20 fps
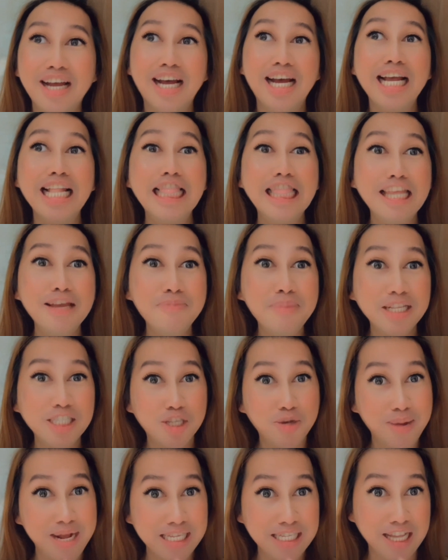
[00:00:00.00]
a limit
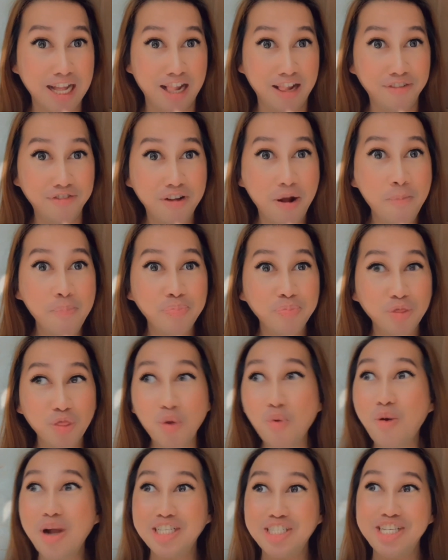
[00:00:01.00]
to myself
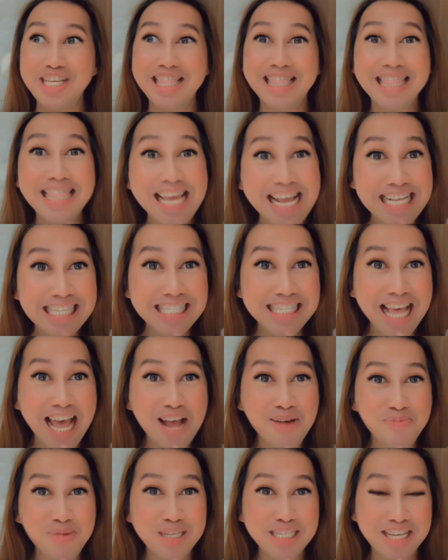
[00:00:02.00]
to watch this
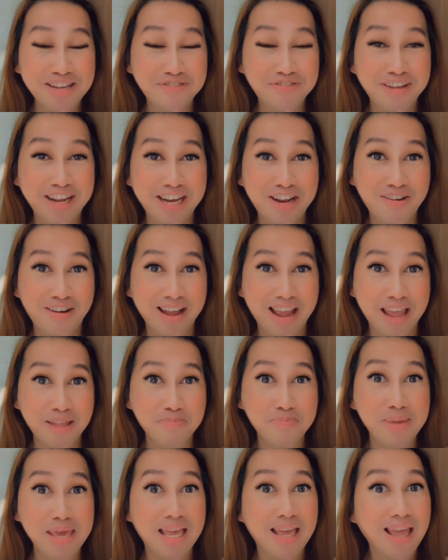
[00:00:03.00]
music video
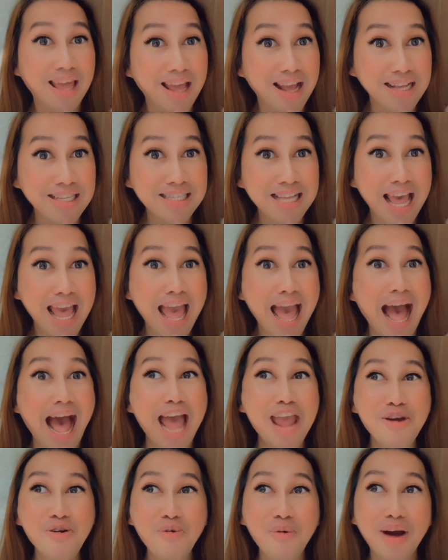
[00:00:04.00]
again because
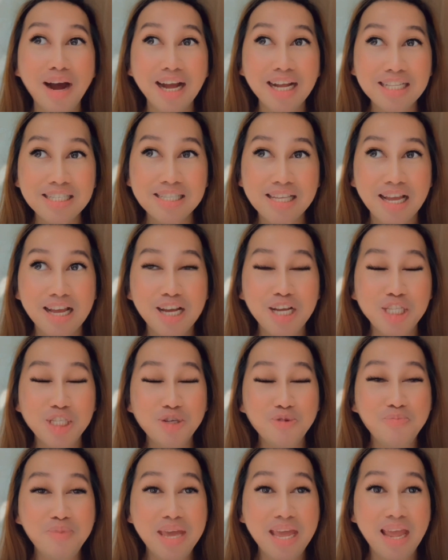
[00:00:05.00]
I want
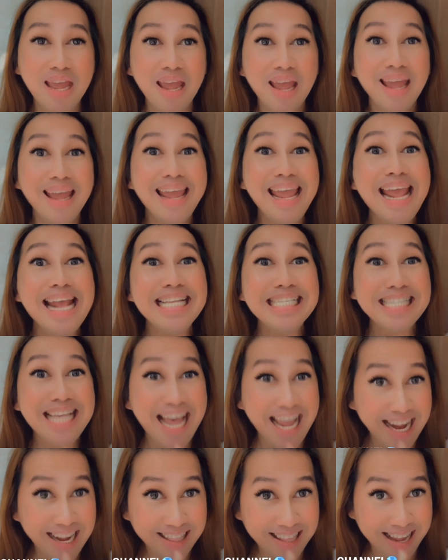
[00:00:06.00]
to be
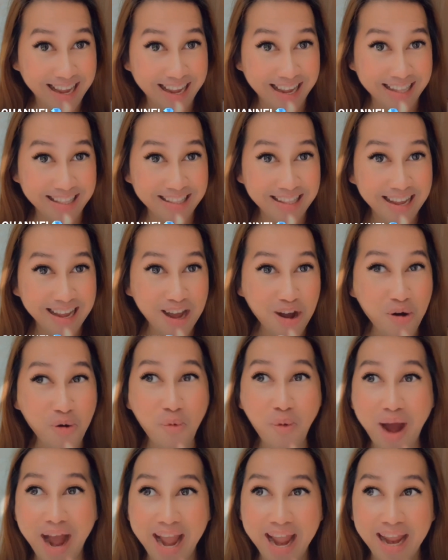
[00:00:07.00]
excited
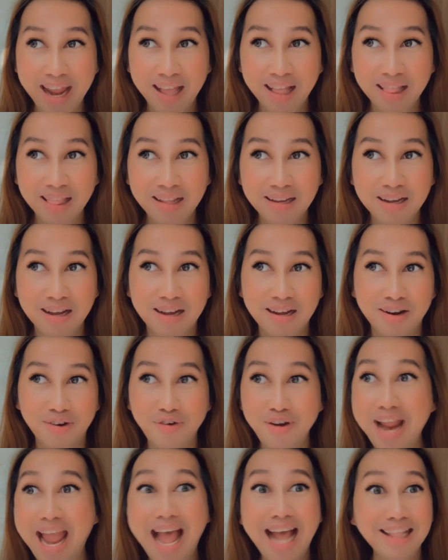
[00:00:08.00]
while
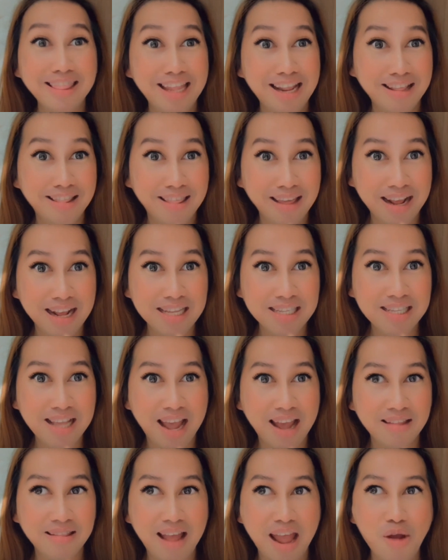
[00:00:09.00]
reacting to this,
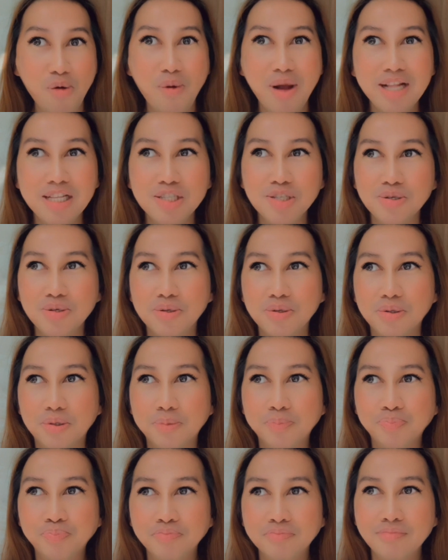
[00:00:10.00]
and I want
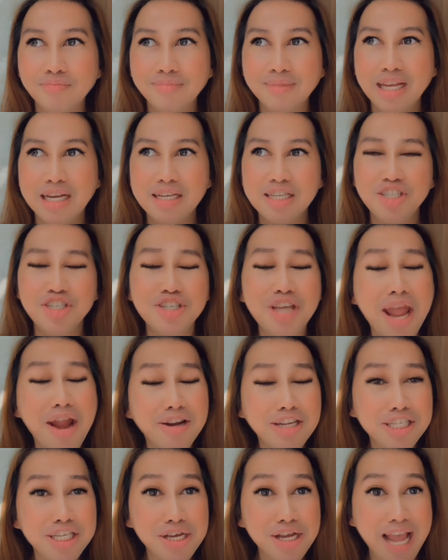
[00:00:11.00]
to
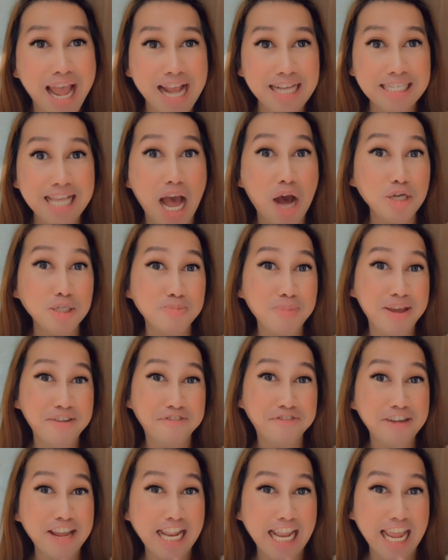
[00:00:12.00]
share to you guys how's my
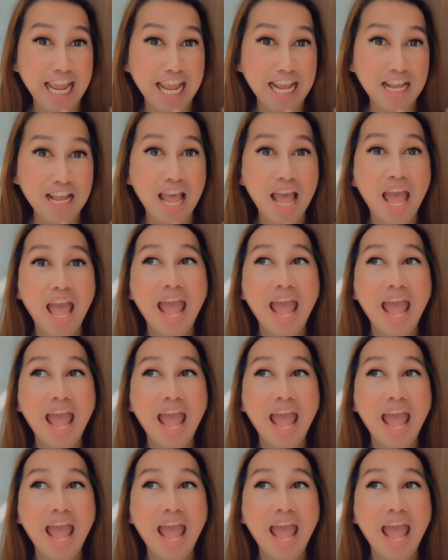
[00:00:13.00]
feeling